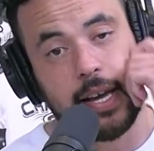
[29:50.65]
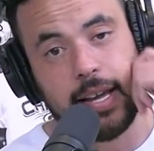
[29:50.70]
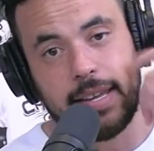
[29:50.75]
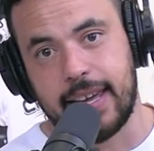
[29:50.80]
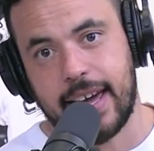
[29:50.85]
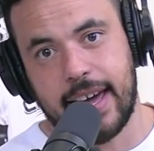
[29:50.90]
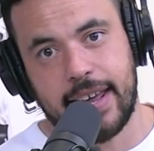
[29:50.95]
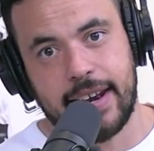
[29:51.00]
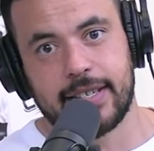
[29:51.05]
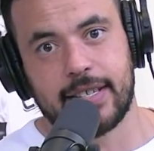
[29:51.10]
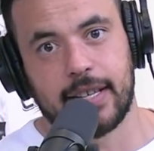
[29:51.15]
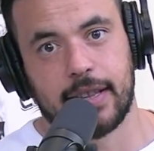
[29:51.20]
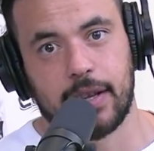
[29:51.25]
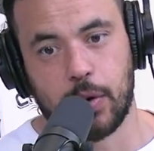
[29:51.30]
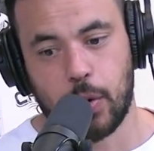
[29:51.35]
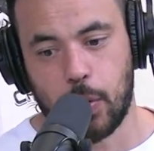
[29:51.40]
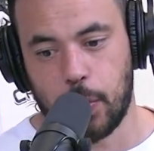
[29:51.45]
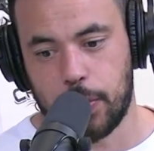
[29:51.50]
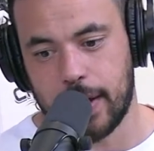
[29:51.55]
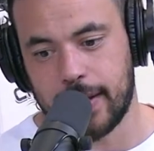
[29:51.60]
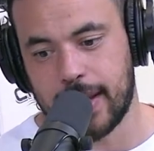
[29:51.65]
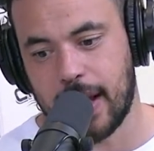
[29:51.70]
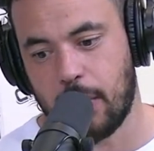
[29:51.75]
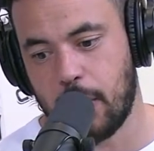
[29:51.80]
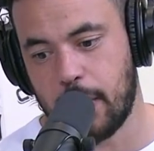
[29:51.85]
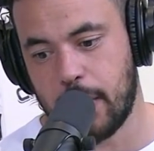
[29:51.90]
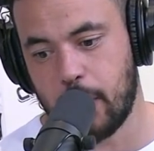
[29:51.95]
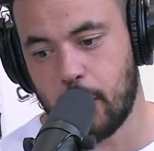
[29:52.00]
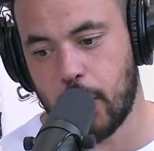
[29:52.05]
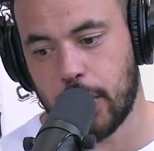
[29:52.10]
yeah, it is a little thing that
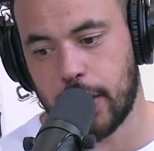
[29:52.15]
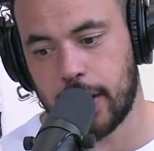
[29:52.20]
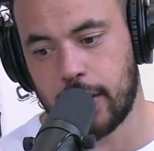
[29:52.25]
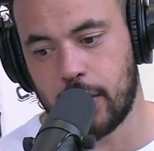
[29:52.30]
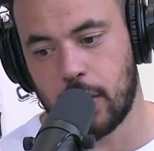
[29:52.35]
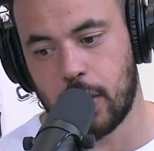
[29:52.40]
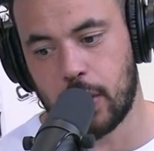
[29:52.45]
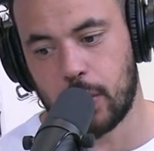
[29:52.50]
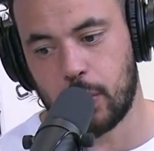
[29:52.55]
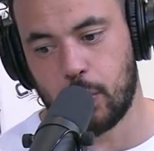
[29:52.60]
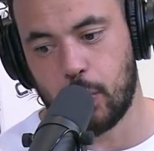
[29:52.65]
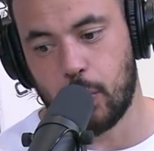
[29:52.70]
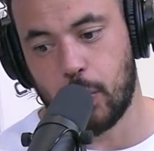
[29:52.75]
we've been working on